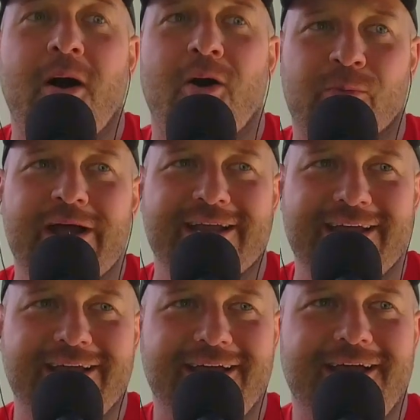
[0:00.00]

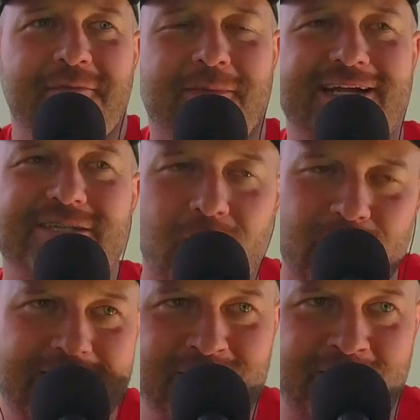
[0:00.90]
already anybody. That's up.
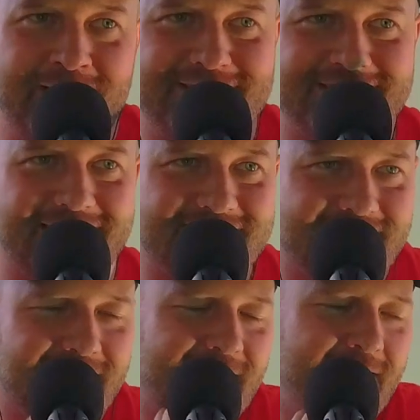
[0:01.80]
already my mindset.
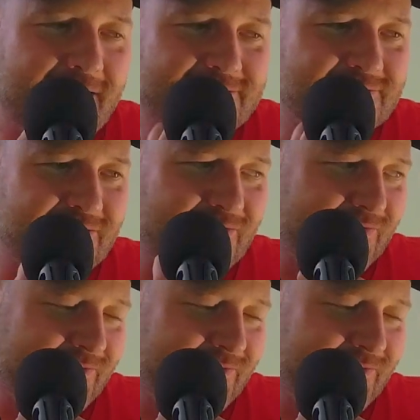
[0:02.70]
Yeah. so